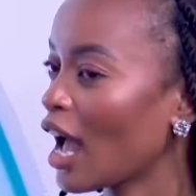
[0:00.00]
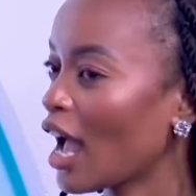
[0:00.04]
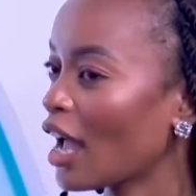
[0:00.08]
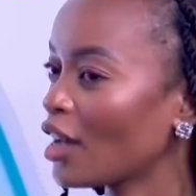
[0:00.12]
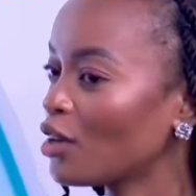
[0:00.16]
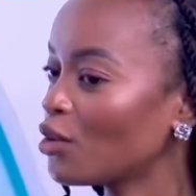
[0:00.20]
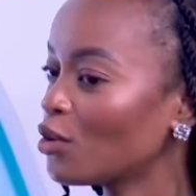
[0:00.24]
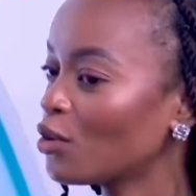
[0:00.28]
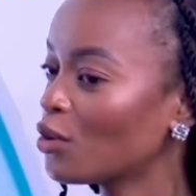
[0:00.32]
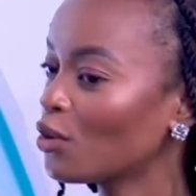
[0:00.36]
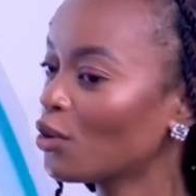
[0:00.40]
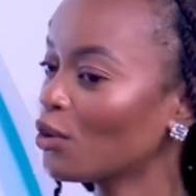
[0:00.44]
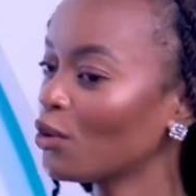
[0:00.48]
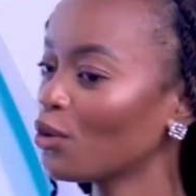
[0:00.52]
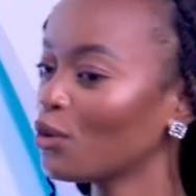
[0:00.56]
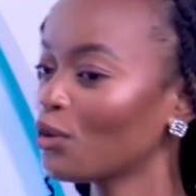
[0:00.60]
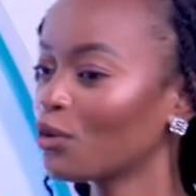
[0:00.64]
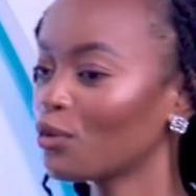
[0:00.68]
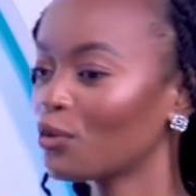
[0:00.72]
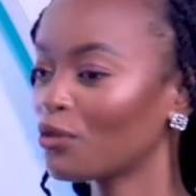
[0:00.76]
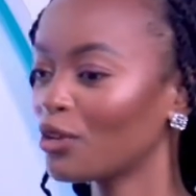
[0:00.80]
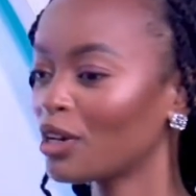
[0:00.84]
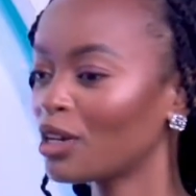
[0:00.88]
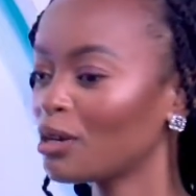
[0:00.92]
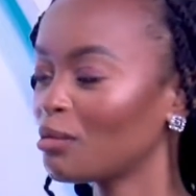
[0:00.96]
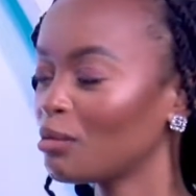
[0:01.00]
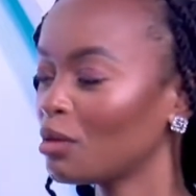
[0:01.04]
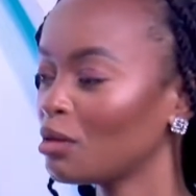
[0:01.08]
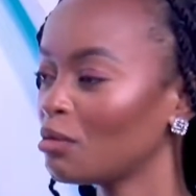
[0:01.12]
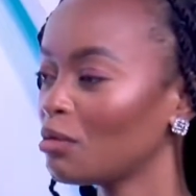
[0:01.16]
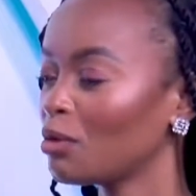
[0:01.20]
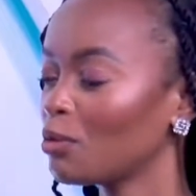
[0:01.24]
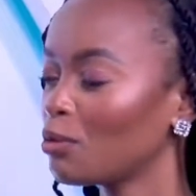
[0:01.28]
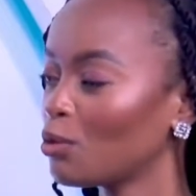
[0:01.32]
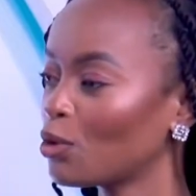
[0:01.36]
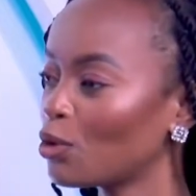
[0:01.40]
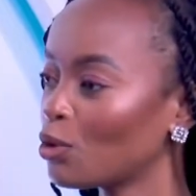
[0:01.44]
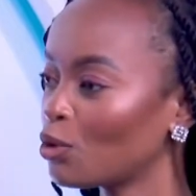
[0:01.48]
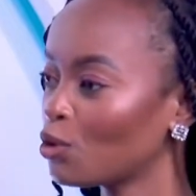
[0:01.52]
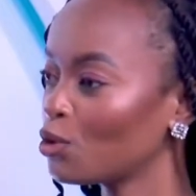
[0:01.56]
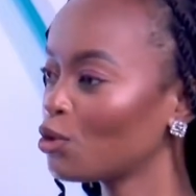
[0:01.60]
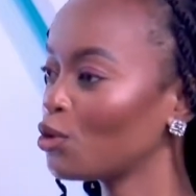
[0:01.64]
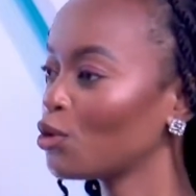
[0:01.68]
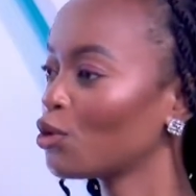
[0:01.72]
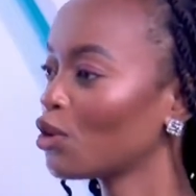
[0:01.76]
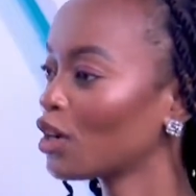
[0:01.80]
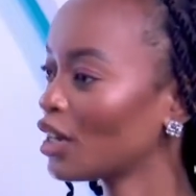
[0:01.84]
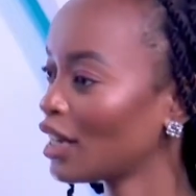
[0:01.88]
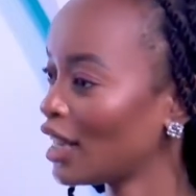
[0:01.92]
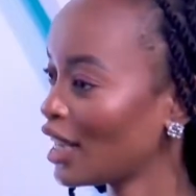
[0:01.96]
I know very many people who
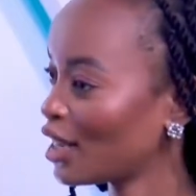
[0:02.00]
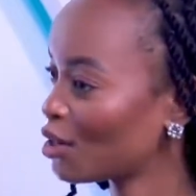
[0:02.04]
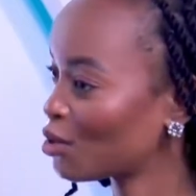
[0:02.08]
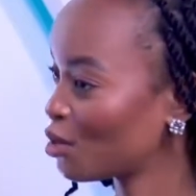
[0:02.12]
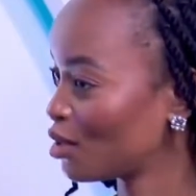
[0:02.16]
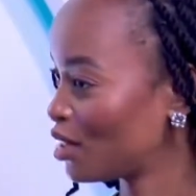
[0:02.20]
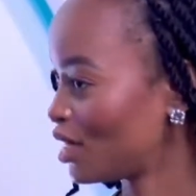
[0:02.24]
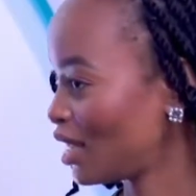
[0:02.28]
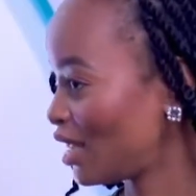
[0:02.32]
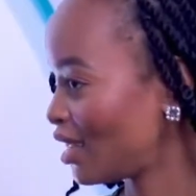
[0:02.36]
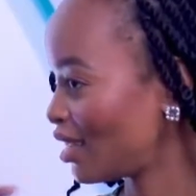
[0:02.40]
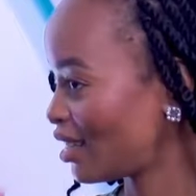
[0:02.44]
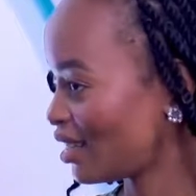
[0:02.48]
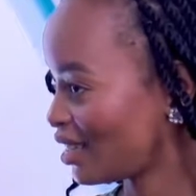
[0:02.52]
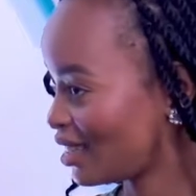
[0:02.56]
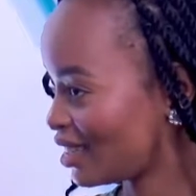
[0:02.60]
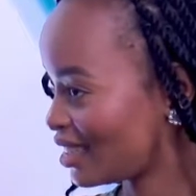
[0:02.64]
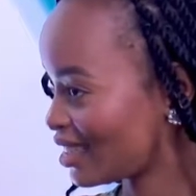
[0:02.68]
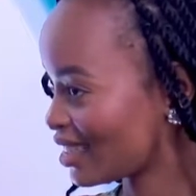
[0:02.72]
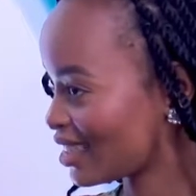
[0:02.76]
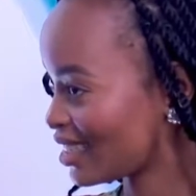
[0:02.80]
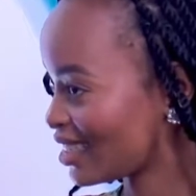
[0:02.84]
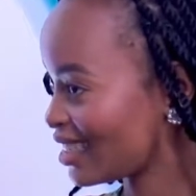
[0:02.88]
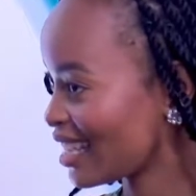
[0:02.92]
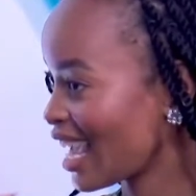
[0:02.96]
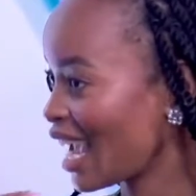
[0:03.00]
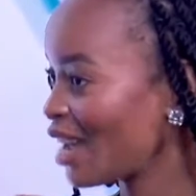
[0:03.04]
do not like to take risks.